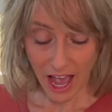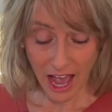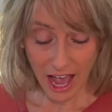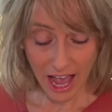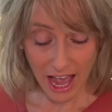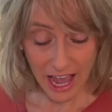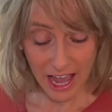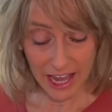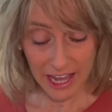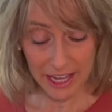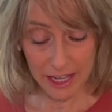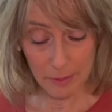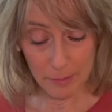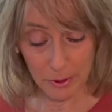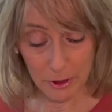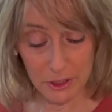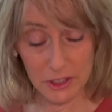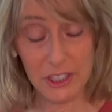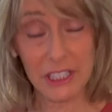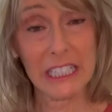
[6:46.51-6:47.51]
I
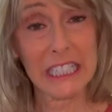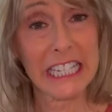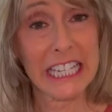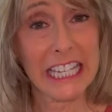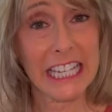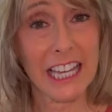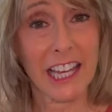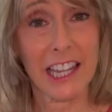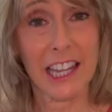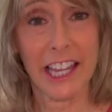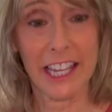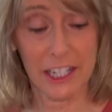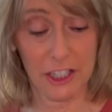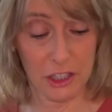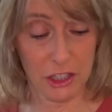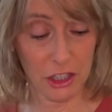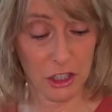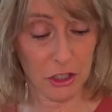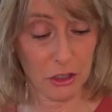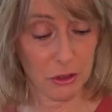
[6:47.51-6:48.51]
personally like
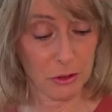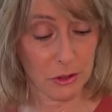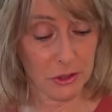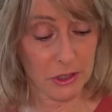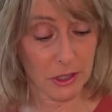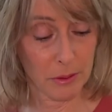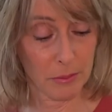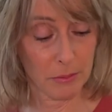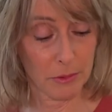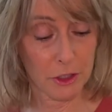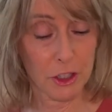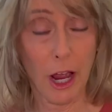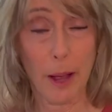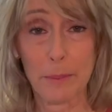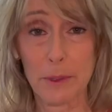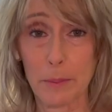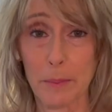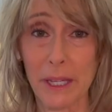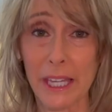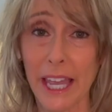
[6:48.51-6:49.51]
to use some
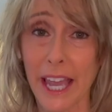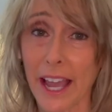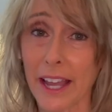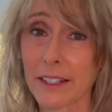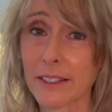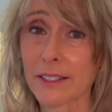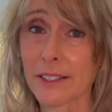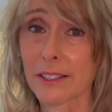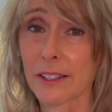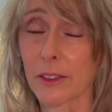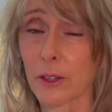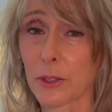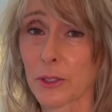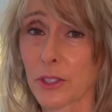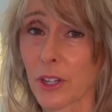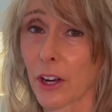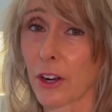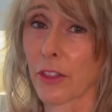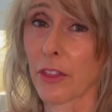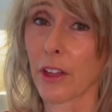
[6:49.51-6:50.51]
chopped pecans. Those
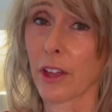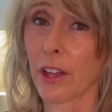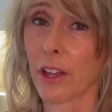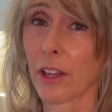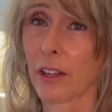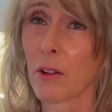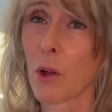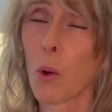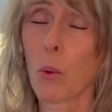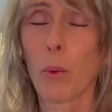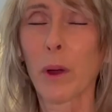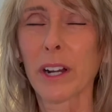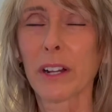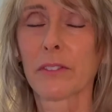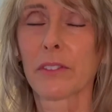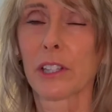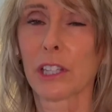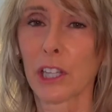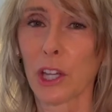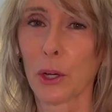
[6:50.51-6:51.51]
are one
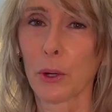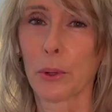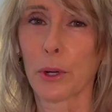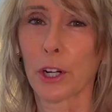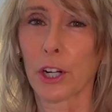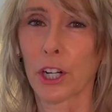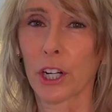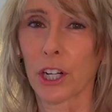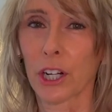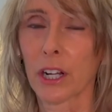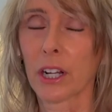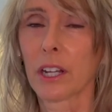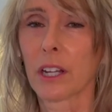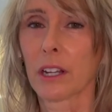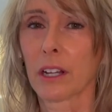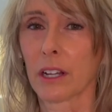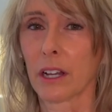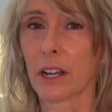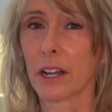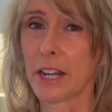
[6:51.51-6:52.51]
of the lower
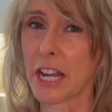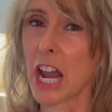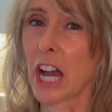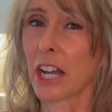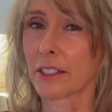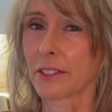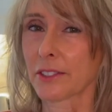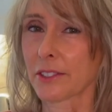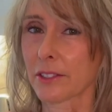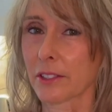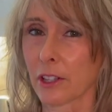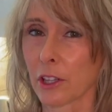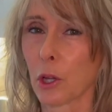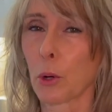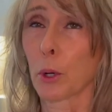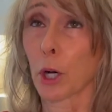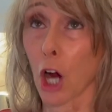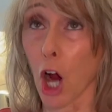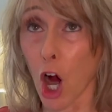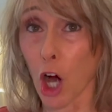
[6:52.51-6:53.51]
nuts, the
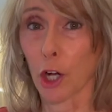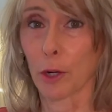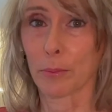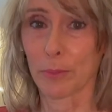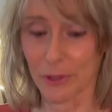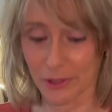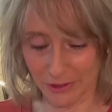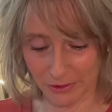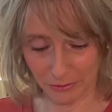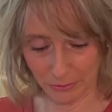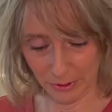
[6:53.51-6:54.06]
lower carbs